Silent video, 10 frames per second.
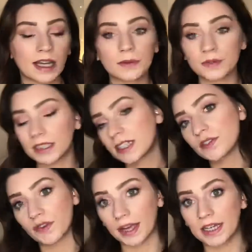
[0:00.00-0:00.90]
That's
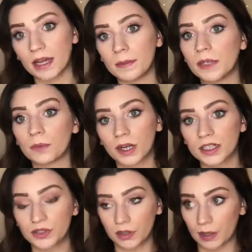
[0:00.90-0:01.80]
fine. I mean, it works
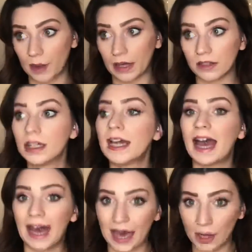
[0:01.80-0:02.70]
really well.
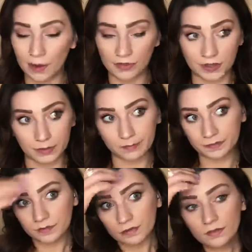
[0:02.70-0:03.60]
However,
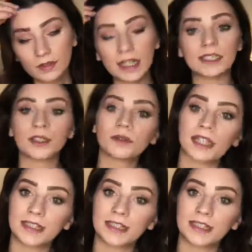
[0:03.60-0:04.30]
I don't like the